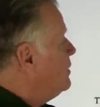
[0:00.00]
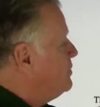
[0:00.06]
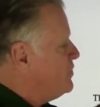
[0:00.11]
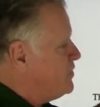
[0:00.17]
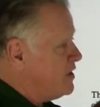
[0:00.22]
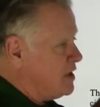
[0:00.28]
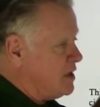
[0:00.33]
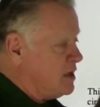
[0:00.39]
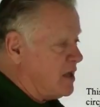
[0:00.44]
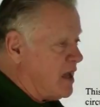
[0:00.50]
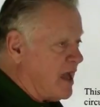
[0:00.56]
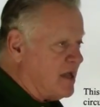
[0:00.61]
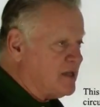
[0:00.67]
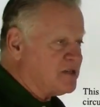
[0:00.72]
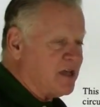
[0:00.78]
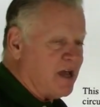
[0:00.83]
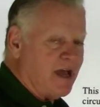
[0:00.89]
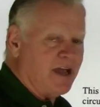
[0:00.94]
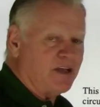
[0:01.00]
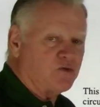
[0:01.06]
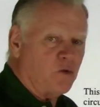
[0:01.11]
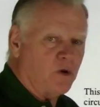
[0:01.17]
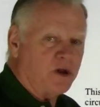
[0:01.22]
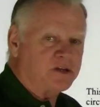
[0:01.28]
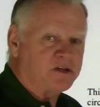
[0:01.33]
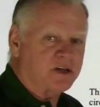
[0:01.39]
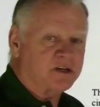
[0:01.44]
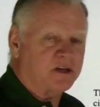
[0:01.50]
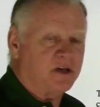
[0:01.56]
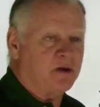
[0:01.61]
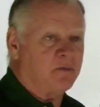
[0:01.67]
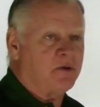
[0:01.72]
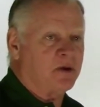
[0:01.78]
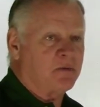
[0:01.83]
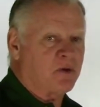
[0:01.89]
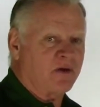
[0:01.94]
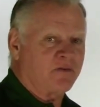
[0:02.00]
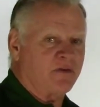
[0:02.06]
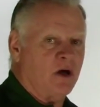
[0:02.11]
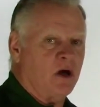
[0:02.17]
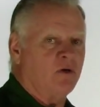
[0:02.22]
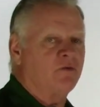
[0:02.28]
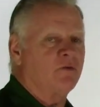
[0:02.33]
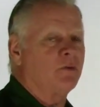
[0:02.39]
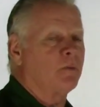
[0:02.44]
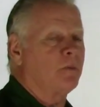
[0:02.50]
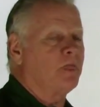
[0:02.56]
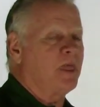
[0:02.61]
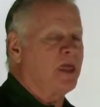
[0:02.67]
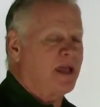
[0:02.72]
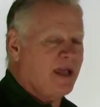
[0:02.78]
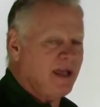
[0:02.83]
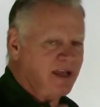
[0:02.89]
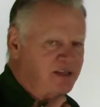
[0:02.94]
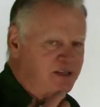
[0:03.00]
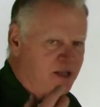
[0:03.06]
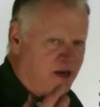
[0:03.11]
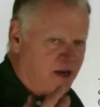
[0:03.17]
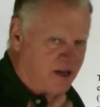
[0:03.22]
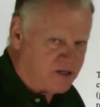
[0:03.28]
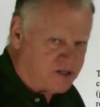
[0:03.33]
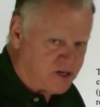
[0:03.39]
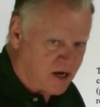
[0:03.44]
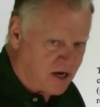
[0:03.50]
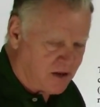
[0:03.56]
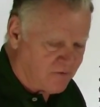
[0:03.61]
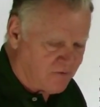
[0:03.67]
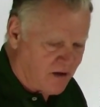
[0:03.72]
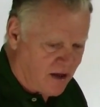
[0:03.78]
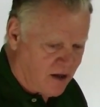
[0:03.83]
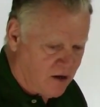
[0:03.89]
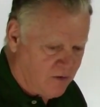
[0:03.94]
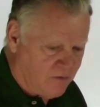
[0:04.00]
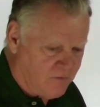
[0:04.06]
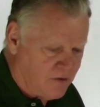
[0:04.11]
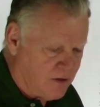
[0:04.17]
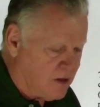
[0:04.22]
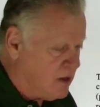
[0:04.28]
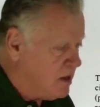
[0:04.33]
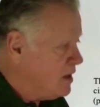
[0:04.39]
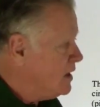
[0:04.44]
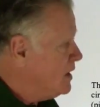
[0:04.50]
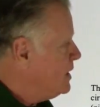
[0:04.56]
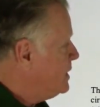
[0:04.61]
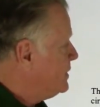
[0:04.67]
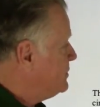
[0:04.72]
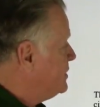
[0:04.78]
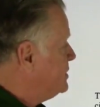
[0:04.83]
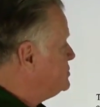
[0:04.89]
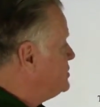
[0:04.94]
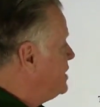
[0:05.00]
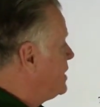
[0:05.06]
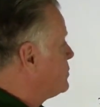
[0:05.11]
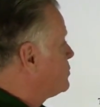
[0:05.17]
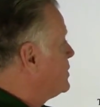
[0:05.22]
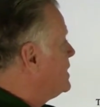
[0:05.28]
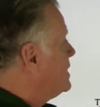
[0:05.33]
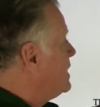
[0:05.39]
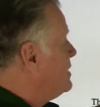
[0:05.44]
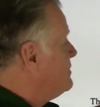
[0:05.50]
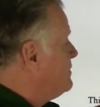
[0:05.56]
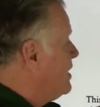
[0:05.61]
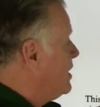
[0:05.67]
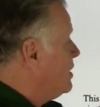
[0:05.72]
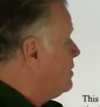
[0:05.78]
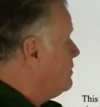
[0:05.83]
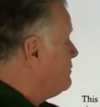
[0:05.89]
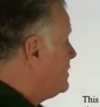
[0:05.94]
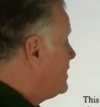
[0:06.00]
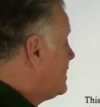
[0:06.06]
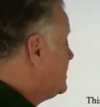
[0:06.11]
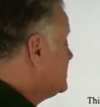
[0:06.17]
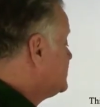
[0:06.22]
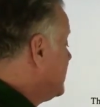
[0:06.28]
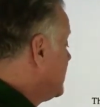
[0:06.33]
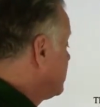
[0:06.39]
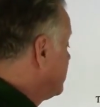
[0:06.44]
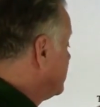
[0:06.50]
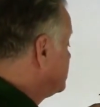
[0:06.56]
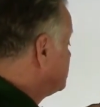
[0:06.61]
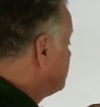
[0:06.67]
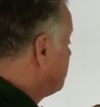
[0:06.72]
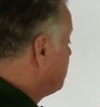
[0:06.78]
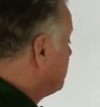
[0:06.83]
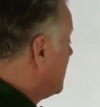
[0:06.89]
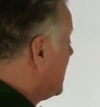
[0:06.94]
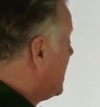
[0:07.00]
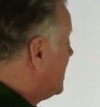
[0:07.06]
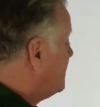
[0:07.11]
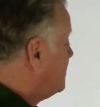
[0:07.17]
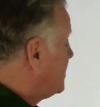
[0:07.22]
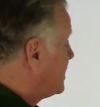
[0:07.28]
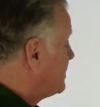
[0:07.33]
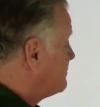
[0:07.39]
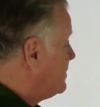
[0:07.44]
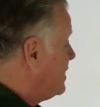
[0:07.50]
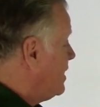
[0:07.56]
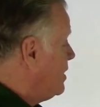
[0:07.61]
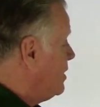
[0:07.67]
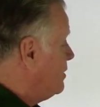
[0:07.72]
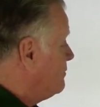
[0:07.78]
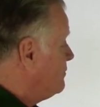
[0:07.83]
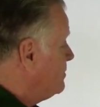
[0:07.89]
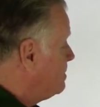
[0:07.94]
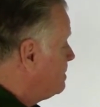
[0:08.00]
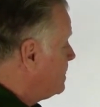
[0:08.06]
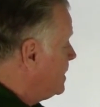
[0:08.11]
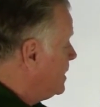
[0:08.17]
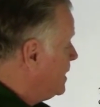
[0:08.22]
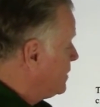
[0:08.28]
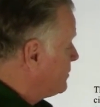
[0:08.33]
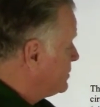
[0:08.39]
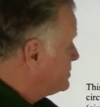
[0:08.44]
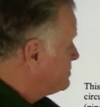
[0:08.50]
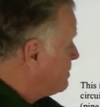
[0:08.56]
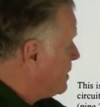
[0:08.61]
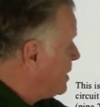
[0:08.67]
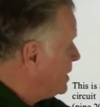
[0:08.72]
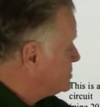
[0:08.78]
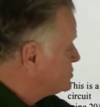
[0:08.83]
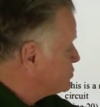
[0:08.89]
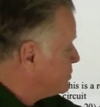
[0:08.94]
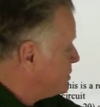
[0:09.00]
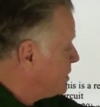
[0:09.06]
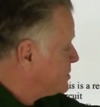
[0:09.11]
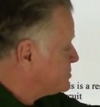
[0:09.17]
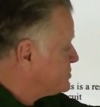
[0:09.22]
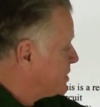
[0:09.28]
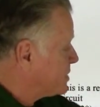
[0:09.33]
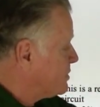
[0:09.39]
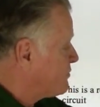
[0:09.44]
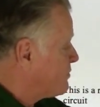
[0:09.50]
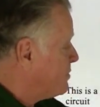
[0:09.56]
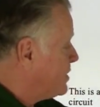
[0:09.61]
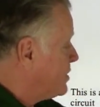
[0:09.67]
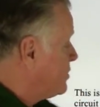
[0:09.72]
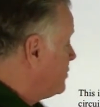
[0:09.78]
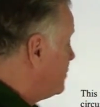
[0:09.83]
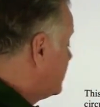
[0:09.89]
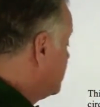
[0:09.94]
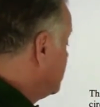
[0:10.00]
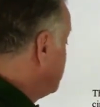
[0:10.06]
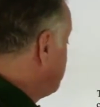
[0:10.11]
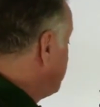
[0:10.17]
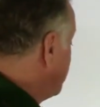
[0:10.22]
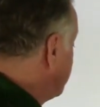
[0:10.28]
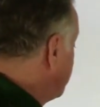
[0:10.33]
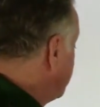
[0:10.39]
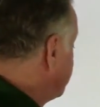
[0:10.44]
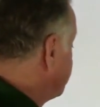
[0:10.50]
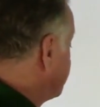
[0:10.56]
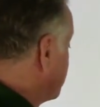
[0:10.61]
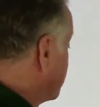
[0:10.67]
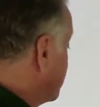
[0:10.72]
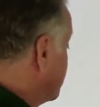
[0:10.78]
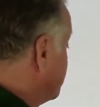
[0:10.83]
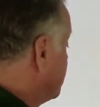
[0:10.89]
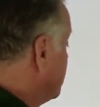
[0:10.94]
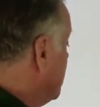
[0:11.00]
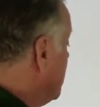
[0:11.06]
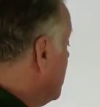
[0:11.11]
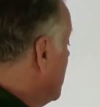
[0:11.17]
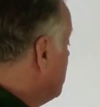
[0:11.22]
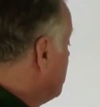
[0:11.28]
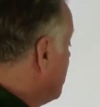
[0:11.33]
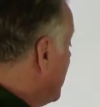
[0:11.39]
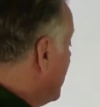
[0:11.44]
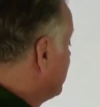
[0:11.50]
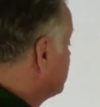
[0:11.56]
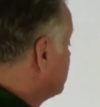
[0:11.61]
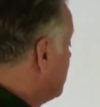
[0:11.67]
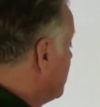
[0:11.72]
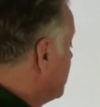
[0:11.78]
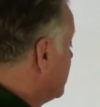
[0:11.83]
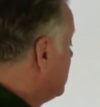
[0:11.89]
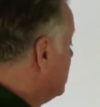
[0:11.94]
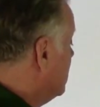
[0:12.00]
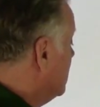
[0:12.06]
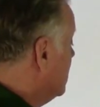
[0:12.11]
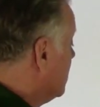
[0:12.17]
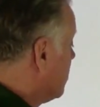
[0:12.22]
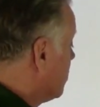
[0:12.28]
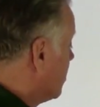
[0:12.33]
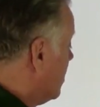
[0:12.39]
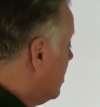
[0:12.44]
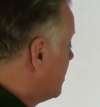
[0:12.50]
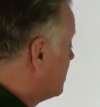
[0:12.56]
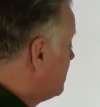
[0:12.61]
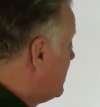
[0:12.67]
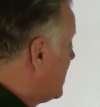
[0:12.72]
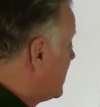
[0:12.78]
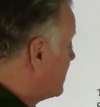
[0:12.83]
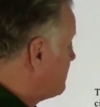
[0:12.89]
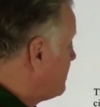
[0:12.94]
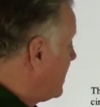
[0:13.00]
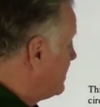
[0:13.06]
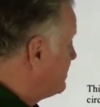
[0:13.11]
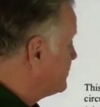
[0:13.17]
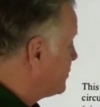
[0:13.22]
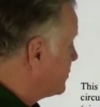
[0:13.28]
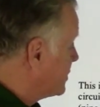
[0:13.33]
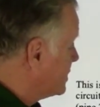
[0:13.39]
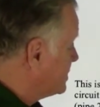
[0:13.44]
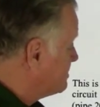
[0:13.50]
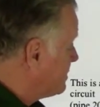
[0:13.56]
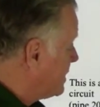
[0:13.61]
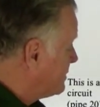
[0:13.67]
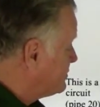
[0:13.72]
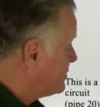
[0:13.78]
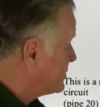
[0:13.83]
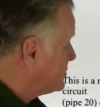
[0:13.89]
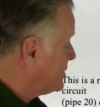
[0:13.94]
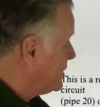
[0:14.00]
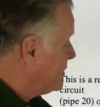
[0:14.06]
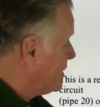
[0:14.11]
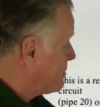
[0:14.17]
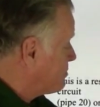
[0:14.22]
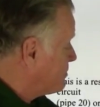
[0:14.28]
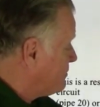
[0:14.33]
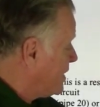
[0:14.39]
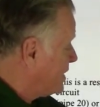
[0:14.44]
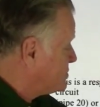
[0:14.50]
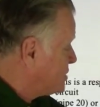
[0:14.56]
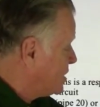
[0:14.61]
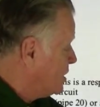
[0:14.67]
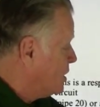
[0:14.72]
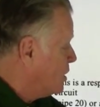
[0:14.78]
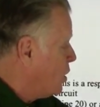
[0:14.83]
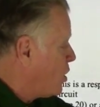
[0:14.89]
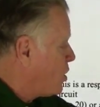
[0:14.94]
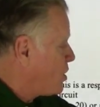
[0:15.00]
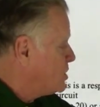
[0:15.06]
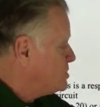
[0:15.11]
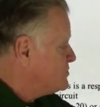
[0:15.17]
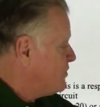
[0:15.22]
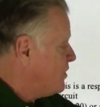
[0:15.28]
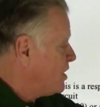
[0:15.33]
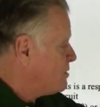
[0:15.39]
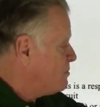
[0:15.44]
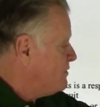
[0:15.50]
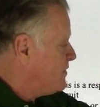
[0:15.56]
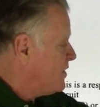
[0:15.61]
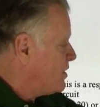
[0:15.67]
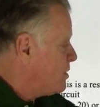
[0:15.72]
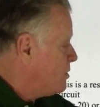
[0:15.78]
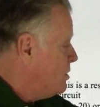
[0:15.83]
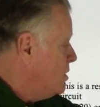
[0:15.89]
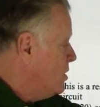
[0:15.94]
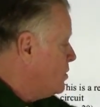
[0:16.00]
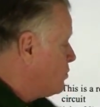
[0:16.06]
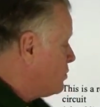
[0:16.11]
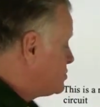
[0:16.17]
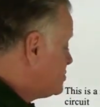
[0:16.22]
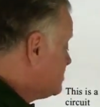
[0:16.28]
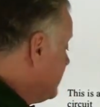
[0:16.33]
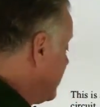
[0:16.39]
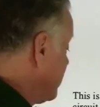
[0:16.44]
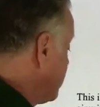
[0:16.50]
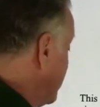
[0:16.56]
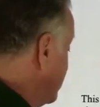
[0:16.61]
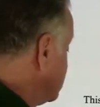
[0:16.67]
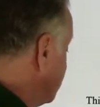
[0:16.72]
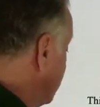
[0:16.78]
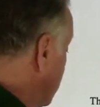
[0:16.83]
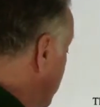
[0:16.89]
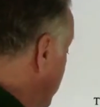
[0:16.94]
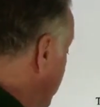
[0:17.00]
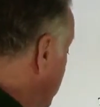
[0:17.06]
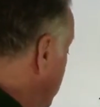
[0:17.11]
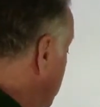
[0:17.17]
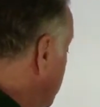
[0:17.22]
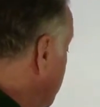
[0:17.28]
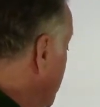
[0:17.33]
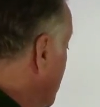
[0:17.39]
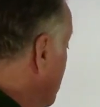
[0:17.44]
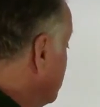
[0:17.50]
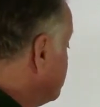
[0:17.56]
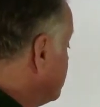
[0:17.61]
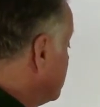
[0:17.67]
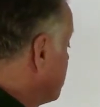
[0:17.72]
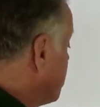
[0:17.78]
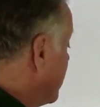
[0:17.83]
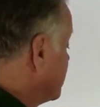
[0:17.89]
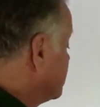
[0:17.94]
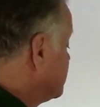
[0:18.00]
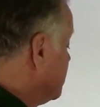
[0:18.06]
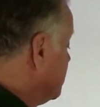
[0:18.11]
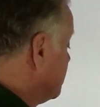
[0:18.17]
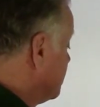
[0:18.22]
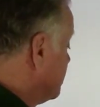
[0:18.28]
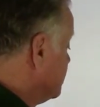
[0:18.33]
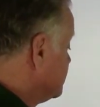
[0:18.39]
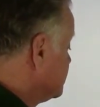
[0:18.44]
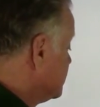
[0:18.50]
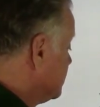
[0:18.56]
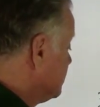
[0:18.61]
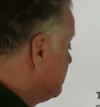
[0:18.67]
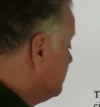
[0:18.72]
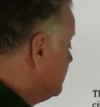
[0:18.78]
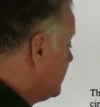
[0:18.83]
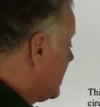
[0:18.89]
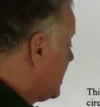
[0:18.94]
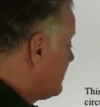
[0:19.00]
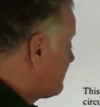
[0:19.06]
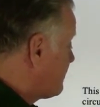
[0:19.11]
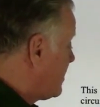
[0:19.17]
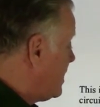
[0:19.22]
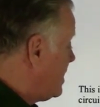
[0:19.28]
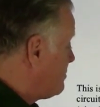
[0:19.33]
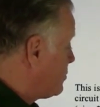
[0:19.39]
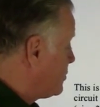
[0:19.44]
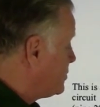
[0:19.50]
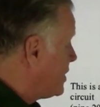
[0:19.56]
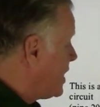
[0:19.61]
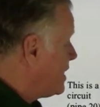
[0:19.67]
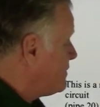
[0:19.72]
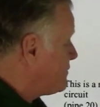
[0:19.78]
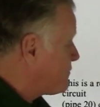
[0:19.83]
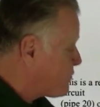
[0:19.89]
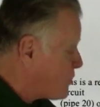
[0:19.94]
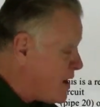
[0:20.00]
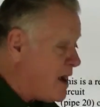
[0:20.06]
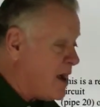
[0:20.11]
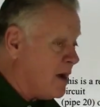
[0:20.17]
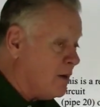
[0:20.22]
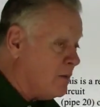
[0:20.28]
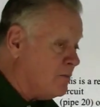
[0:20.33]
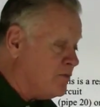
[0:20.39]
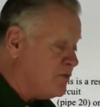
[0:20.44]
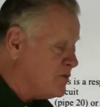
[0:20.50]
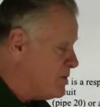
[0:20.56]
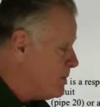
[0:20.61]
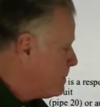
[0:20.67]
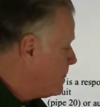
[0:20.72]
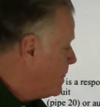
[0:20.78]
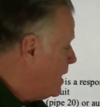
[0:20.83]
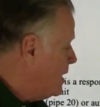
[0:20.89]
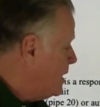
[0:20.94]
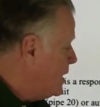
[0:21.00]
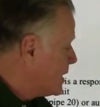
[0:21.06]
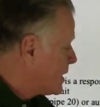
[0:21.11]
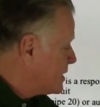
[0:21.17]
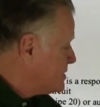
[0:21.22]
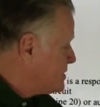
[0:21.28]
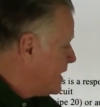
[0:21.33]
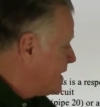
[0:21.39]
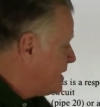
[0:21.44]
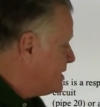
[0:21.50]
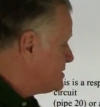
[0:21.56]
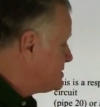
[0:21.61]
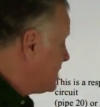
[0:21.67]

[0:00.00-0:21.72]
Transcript: The SA26 independent brake valve is an initiating valve. The J relay valve is a responding valve. It responds to an air signal from either the independent circuit, pipe 20, or automatic pipe circuit, pipe 16, that provides a large volume of air, which is the main reservoir air, to the brake cylinders. The diaphragm or diaphragms contained